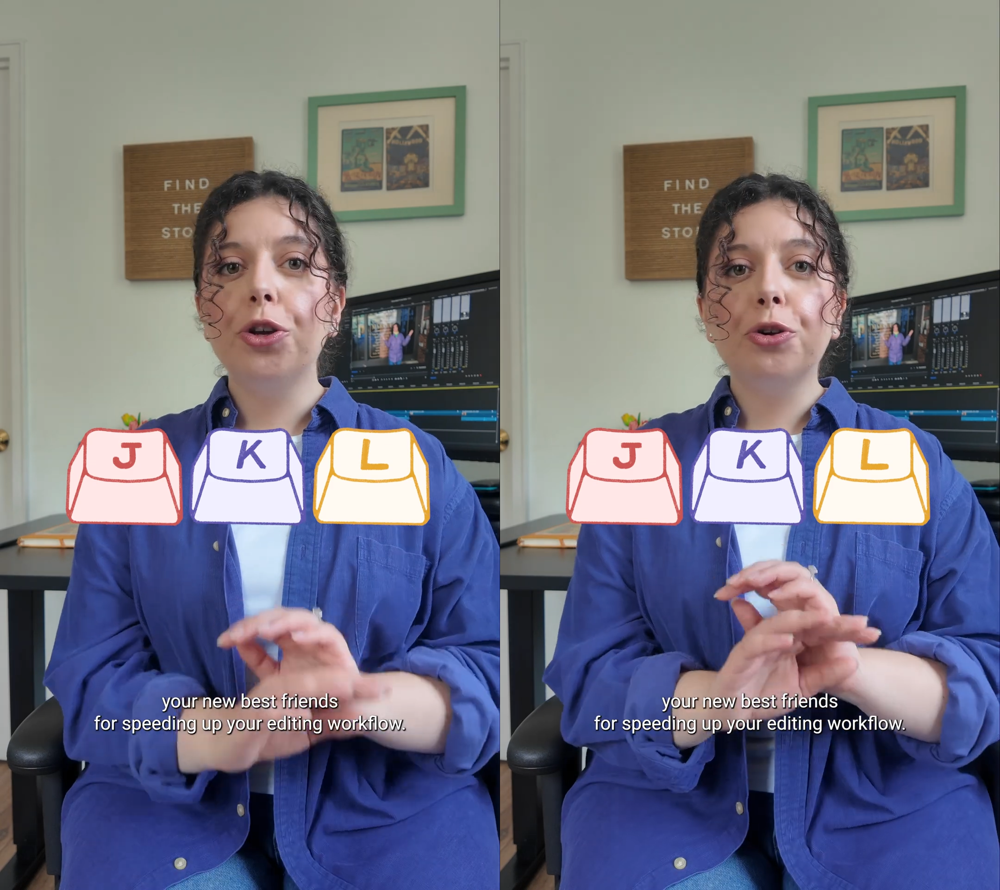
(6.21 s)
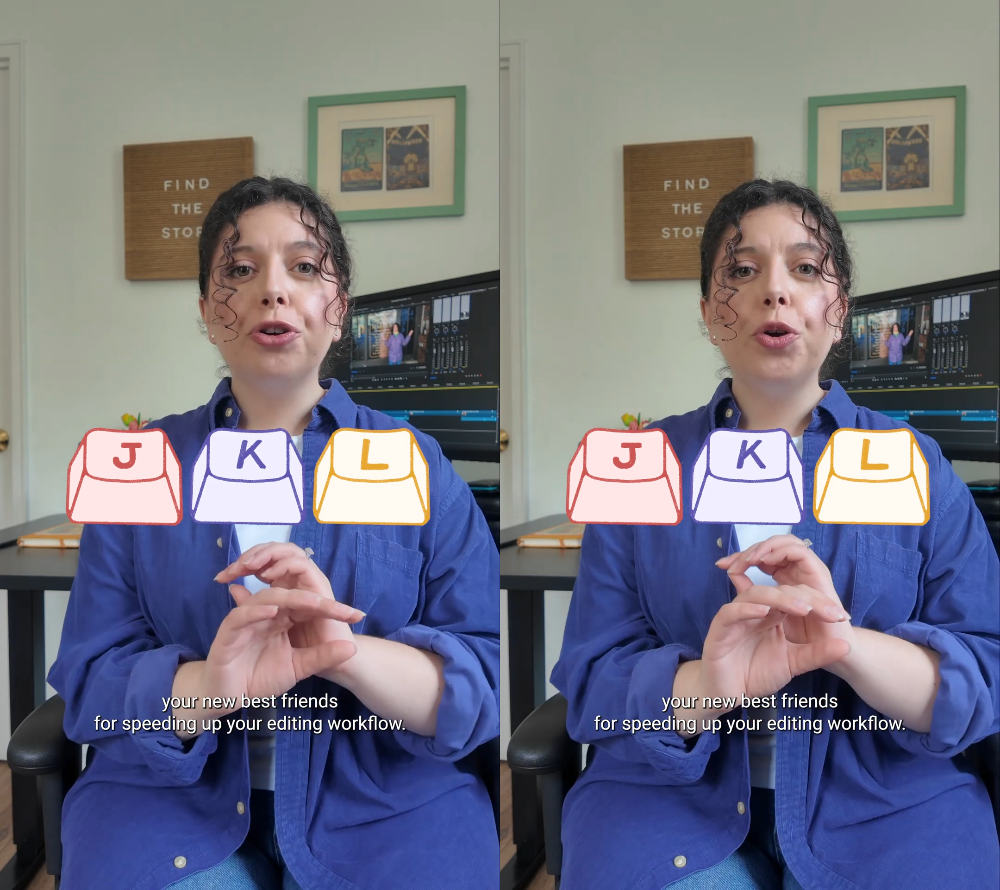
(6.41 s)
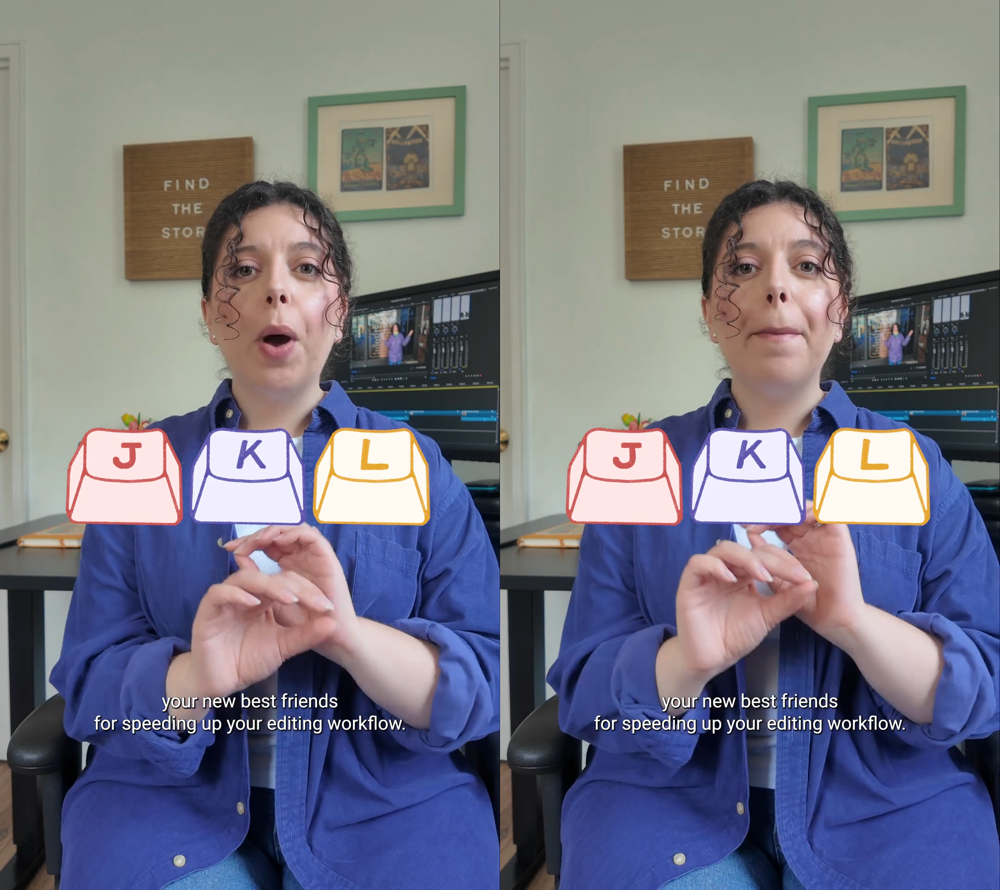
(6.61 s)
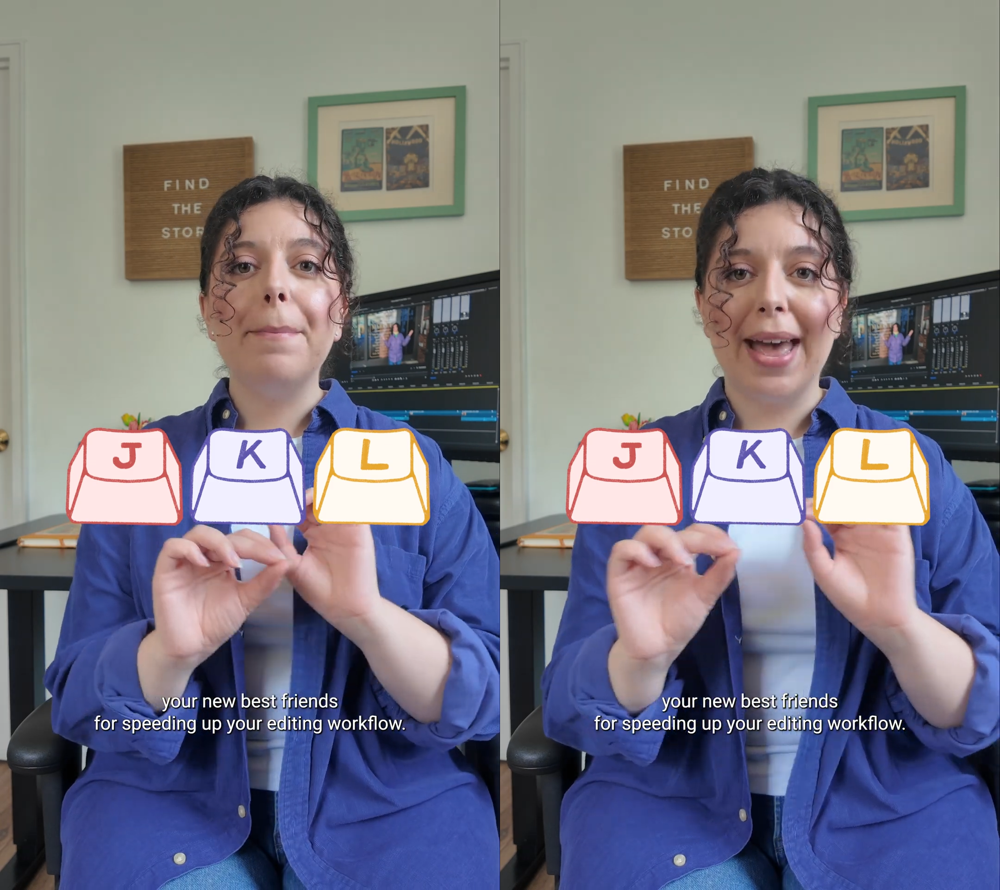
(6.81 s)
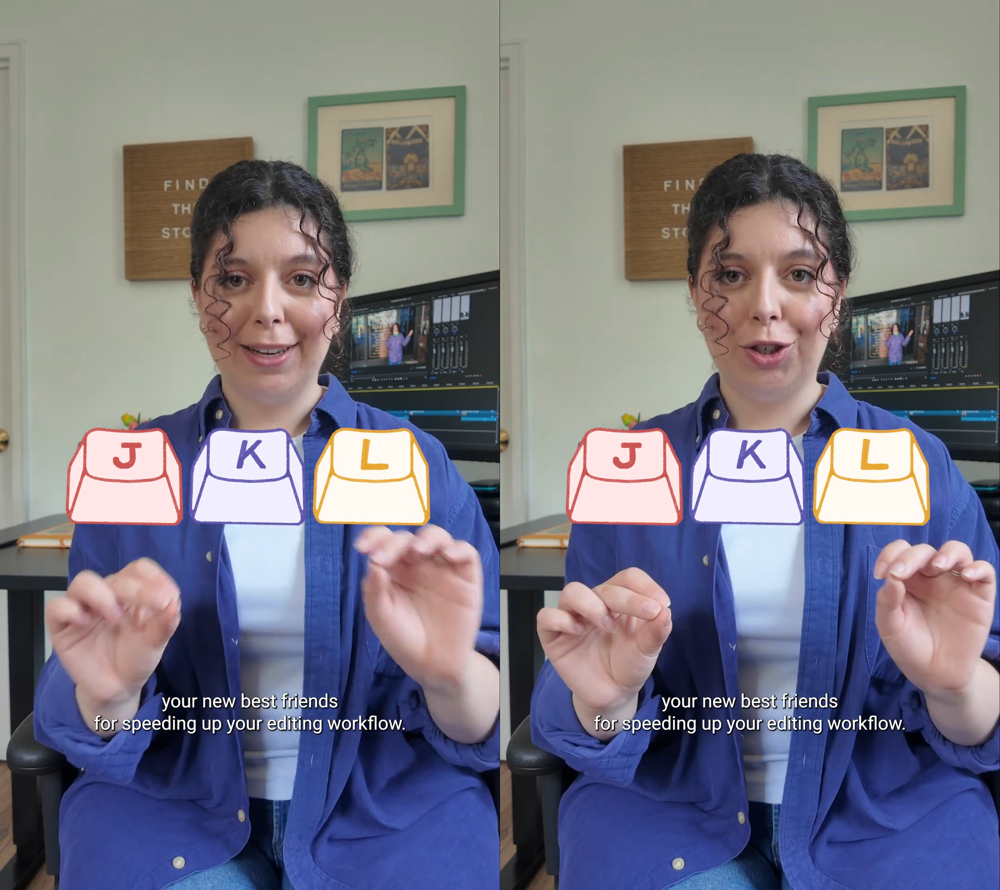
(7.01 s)
your new
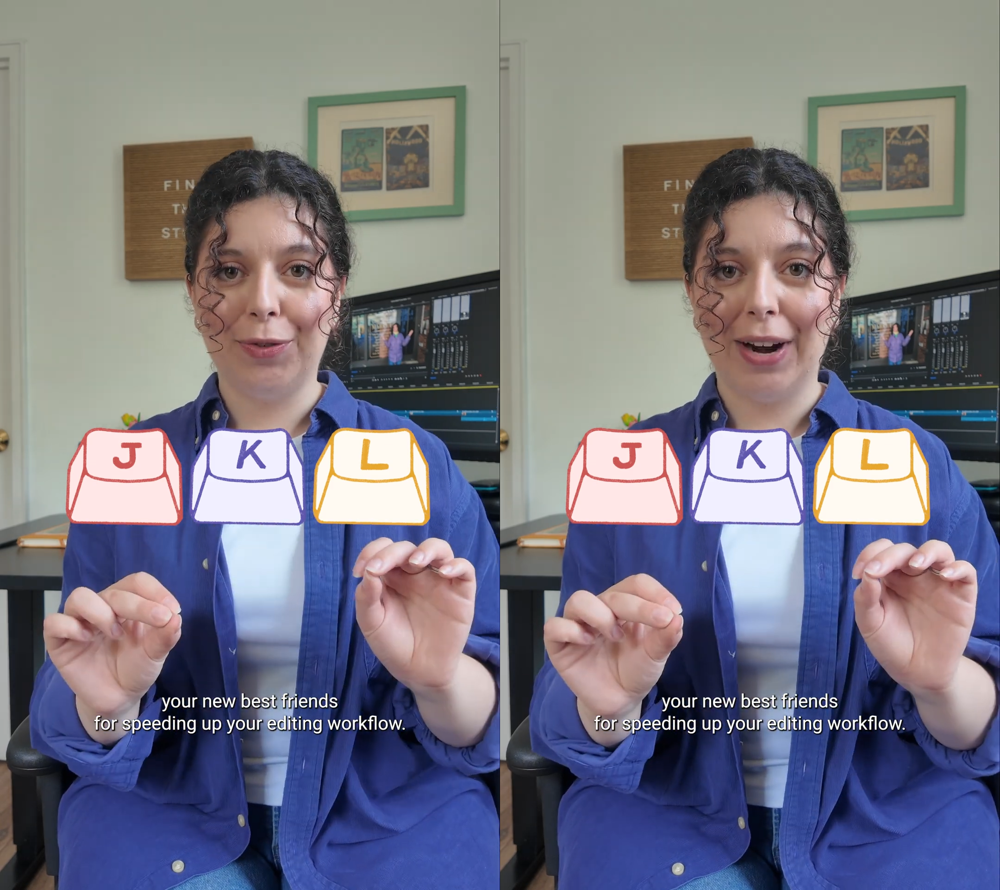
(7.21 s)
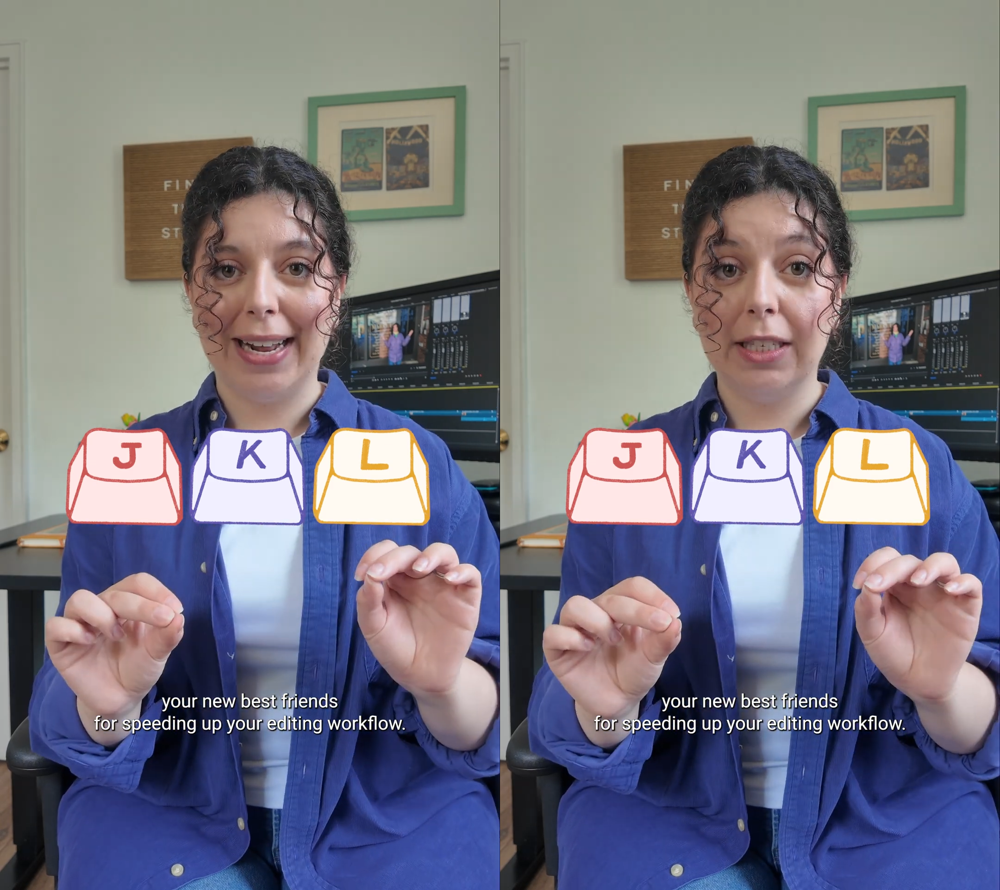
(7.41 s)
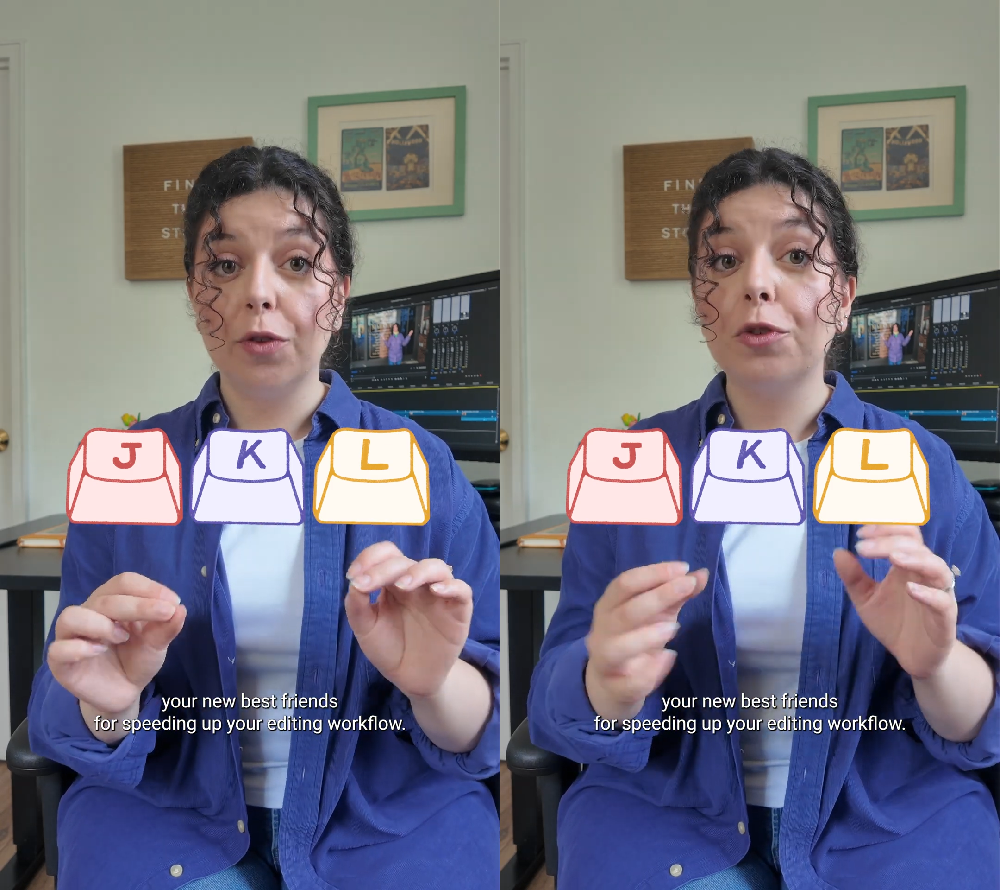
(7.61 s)
best friends